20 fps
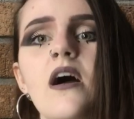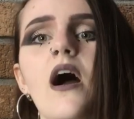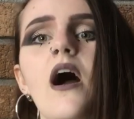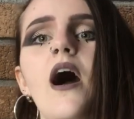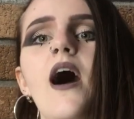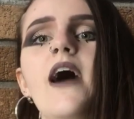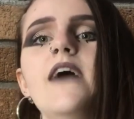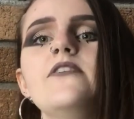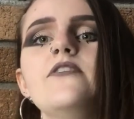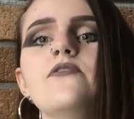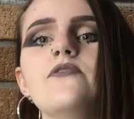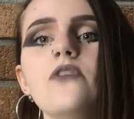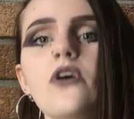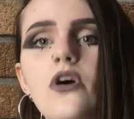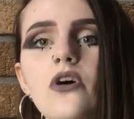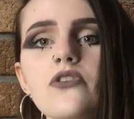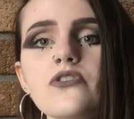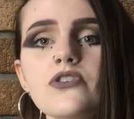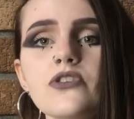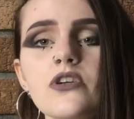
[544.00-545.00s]
I do
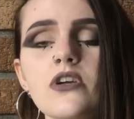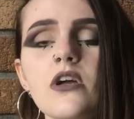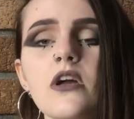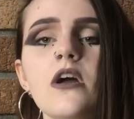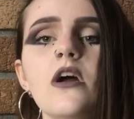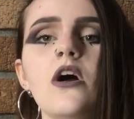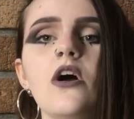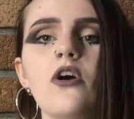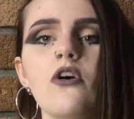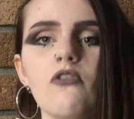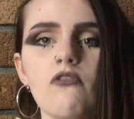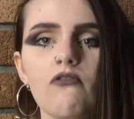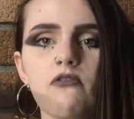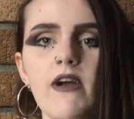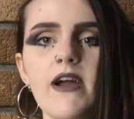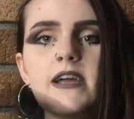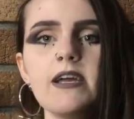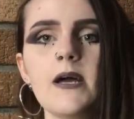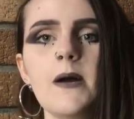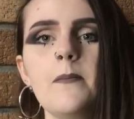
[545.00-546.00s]
not
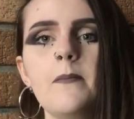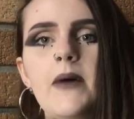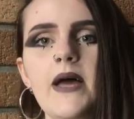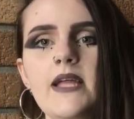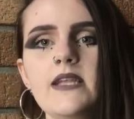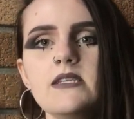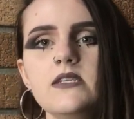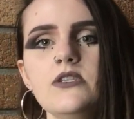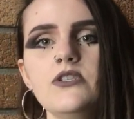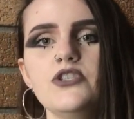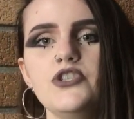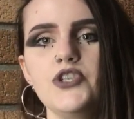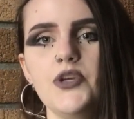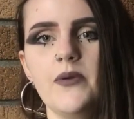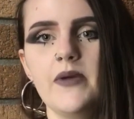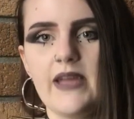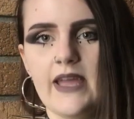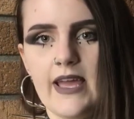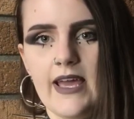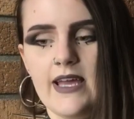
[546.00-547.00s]
recommend
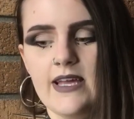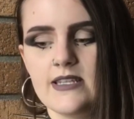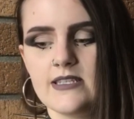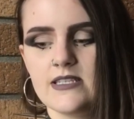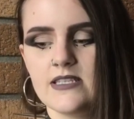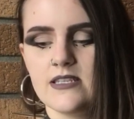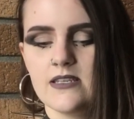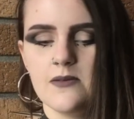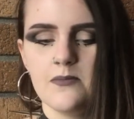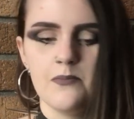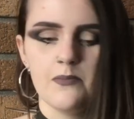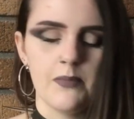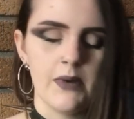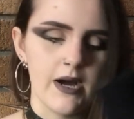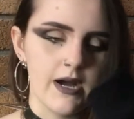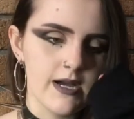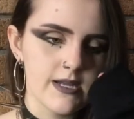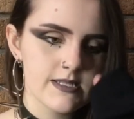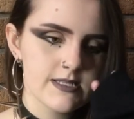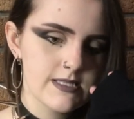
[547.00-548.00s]
doing it,
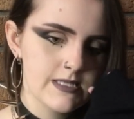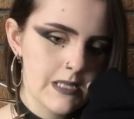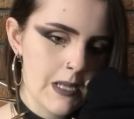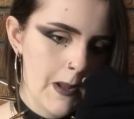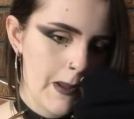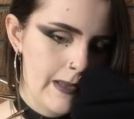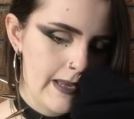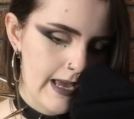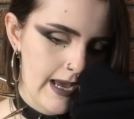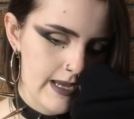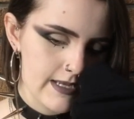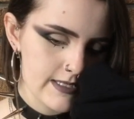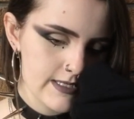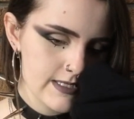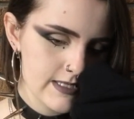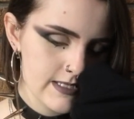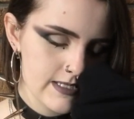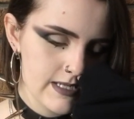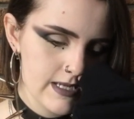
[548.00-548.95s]
but yes,